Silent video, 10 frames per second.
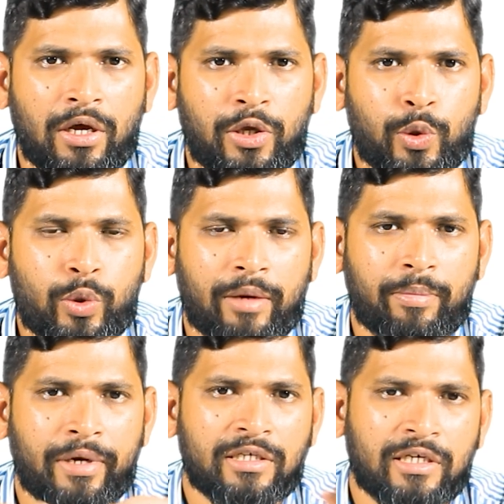you can
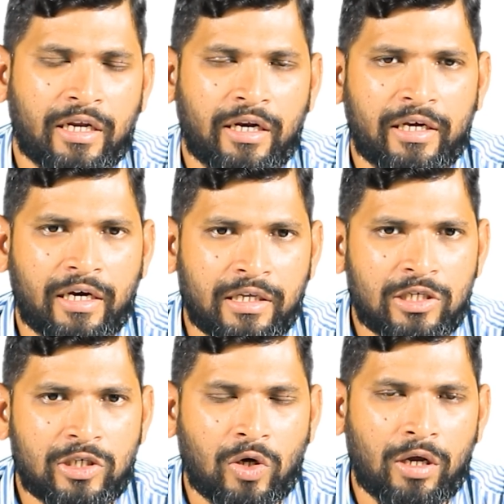basically
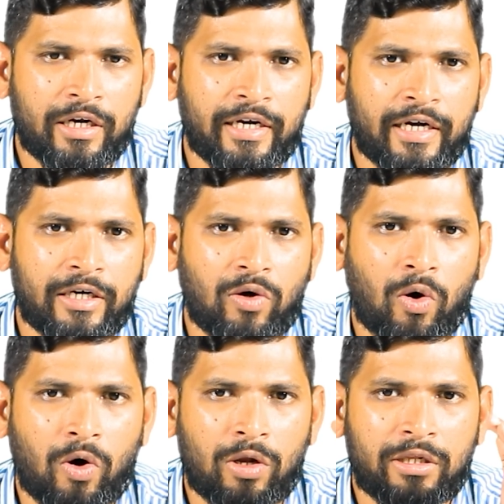consolidate
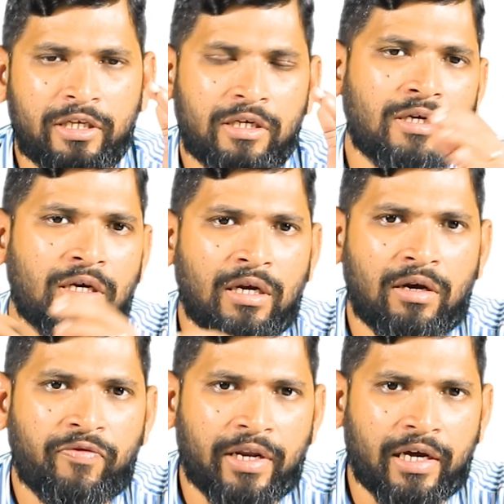all the
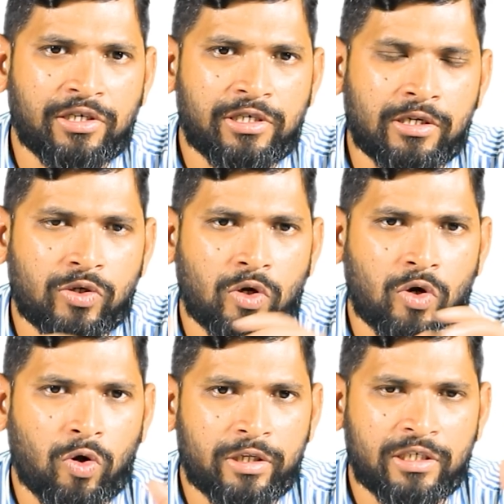financials or
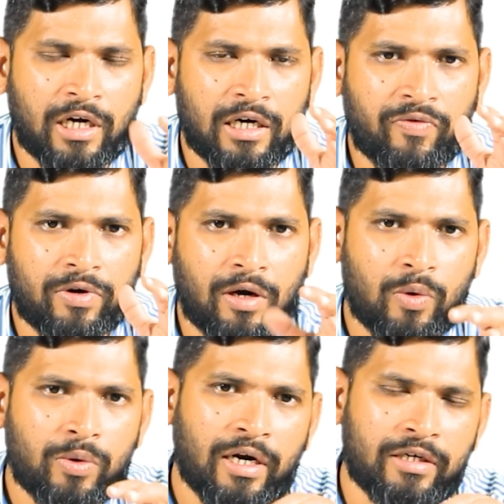all the chart of
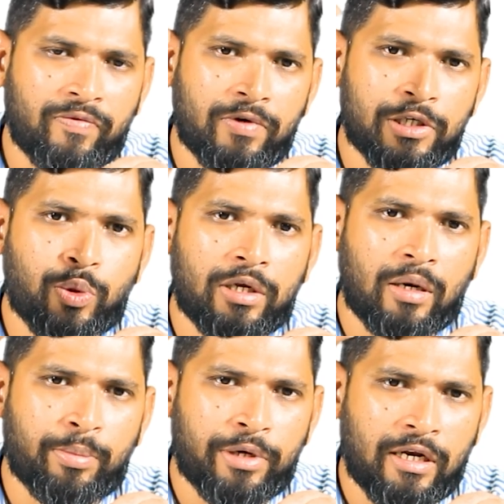account at a virtual
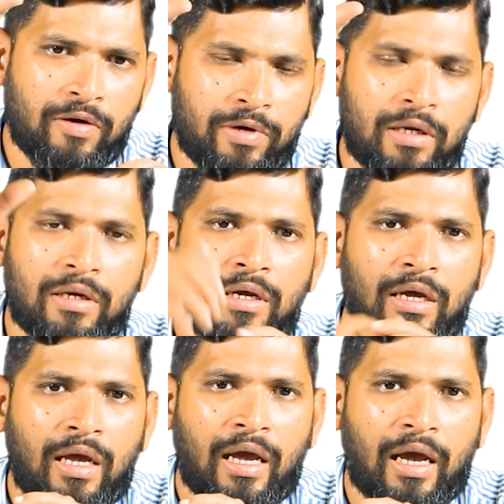company level,
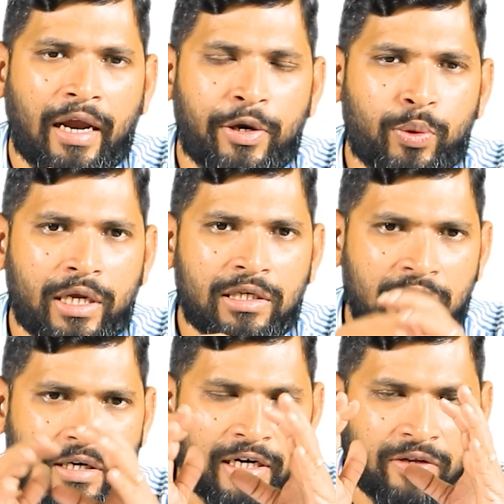and you can
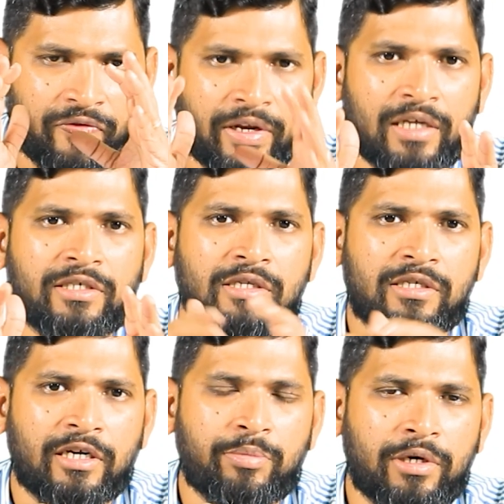generate the financial
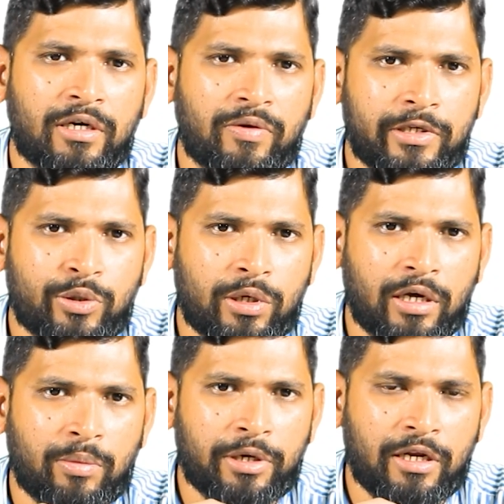statement at a virtual
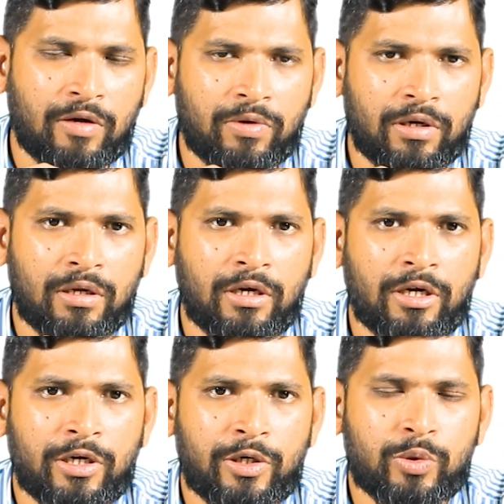company level
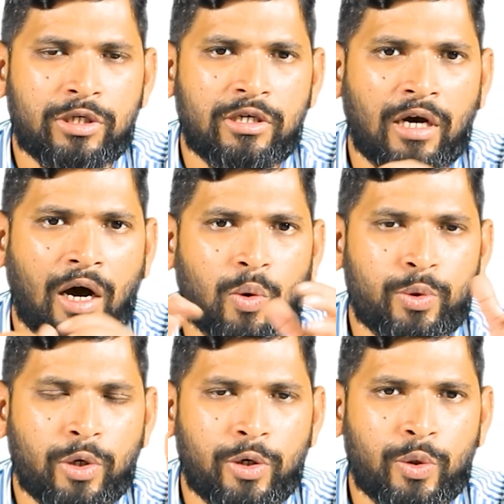to see how
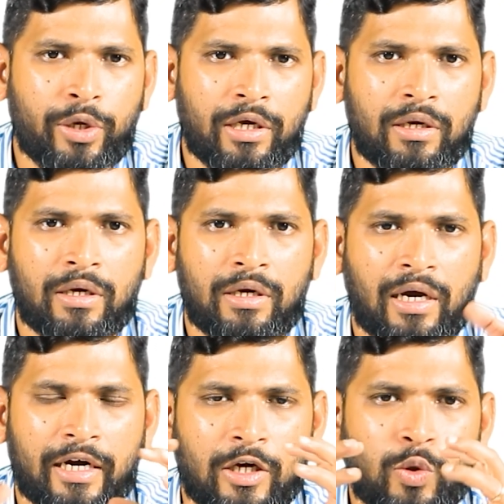you are doing
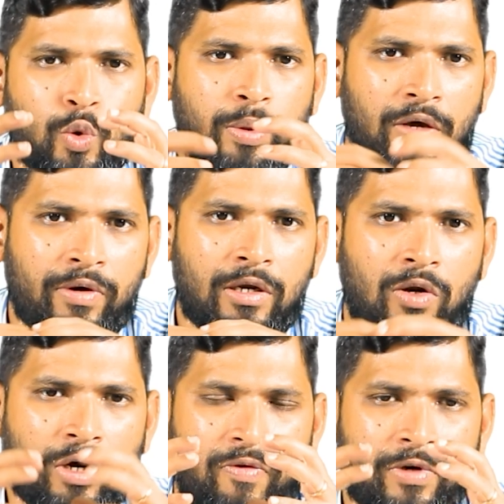at a group level
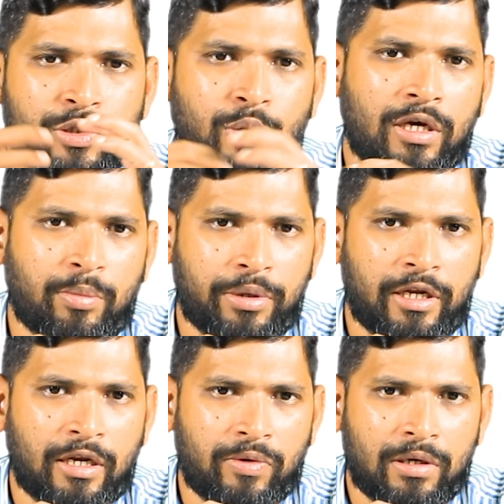or a virtual company
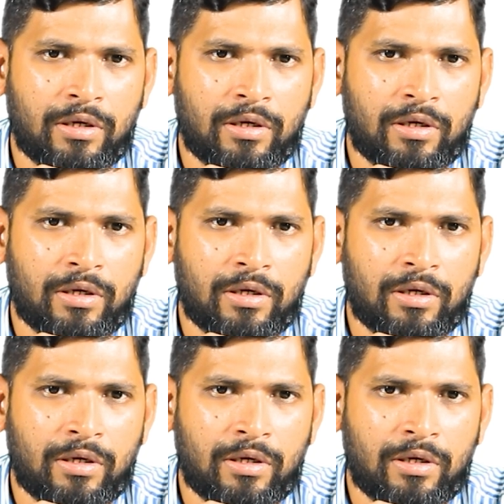level.